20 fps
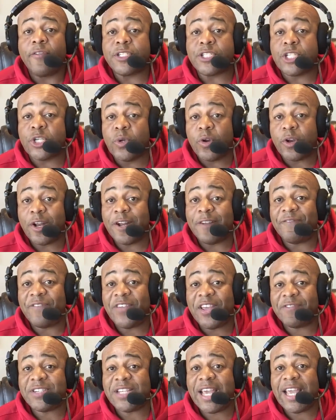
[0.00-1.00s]

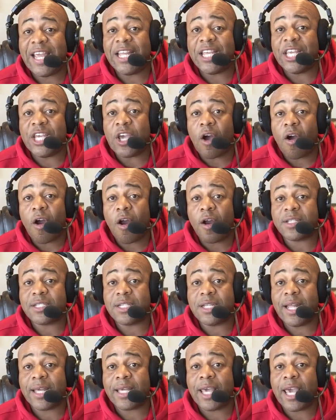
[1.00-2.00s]
215 yards
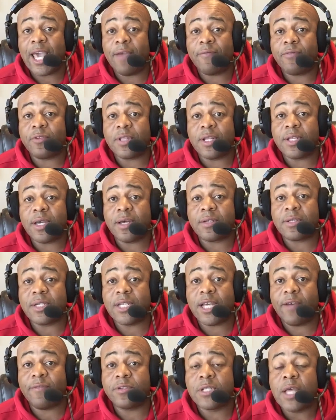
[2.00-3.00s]
in that game for the Delta
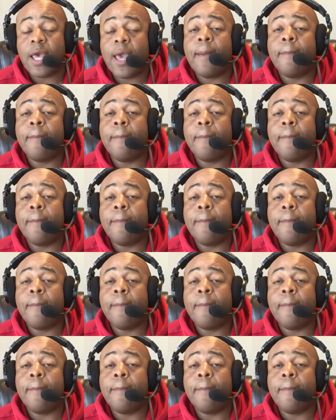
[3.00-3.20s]
Devils.